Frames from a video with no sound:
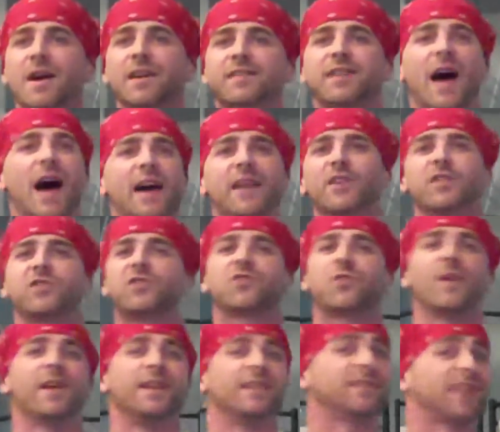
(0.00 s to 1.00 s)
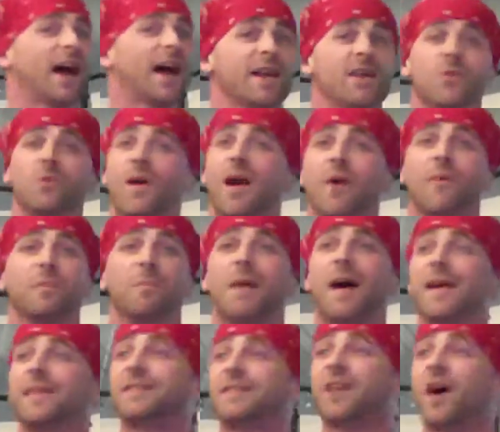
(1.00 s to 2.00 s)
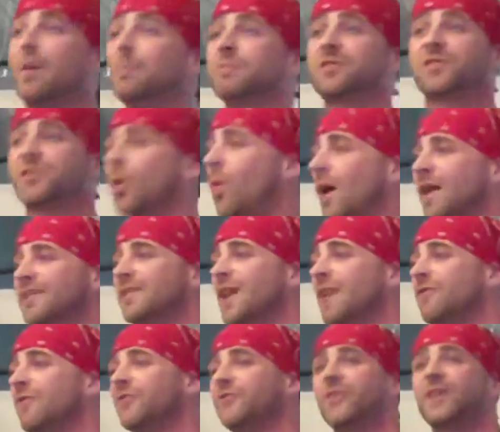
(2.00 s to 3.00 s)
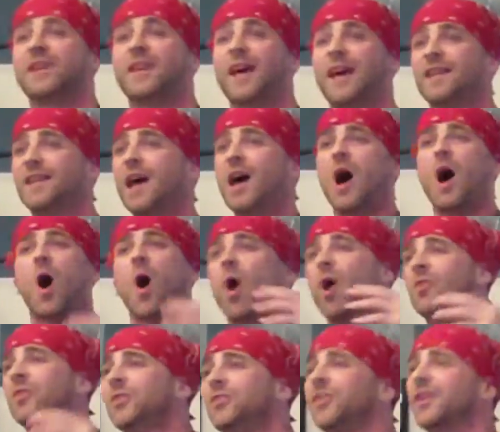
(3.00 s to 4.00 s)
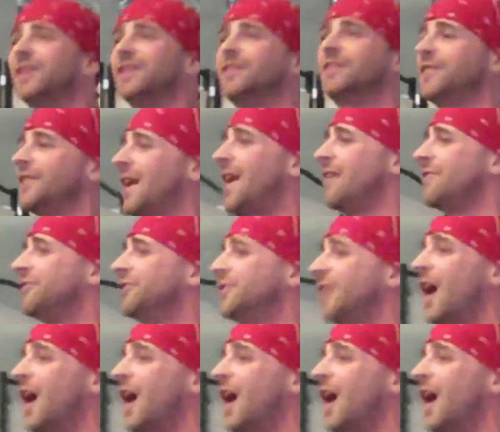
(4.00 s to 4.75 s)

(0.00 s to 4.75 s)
Tied a string tight round my thumb so I'd never forget all the things that I've